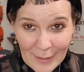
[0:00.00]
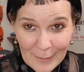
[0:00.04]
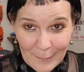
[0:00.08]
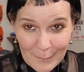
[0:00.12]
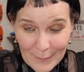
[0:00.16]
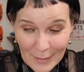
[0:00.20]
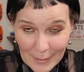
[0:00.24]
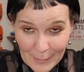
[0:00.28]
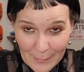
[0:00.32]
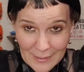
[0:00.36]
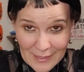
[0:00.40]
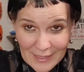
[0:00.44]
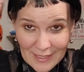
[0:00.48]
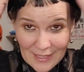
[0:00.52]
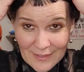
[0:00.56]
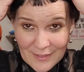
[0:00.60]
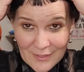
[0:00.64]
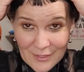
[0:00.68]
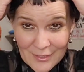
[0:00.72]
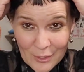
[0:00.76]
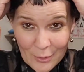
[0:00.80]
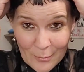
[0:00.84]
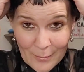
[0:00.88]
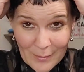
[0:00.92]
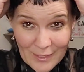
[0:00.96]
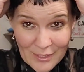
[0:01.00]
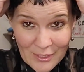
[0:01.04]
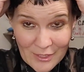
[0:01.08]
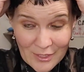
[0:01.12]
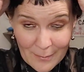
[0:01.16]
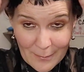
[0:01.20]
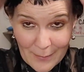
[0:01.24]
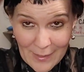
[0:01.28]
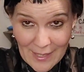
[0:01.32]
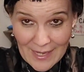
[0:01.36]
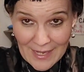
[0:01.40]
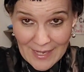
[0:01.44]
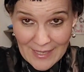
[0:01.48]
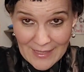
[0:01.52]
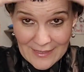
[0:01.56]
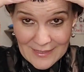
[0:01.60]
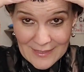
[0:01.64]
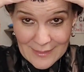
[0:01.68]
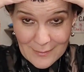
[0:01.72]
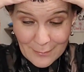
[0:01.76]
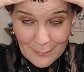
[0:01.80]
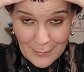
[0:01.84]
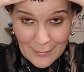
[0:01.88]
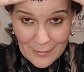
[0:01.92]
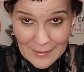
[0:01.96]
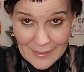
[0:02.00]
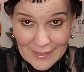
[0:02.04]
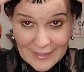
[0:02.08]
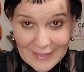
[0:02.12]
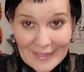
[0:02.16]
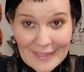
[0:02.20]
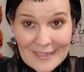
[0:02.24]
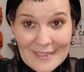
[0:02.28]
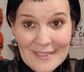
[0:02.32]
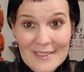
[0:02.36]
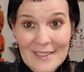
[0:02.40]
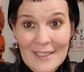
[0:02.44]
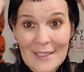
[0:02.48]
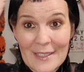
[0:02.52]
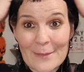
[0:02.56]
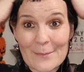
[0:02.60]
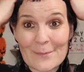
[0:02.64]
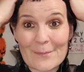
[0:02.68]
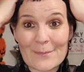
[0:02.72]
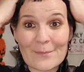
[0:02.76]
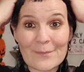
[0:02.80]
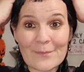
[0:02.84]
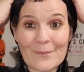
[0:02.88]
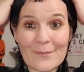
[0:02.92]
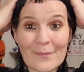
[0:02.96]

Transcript: Maybe not so much the bangs, but like I said,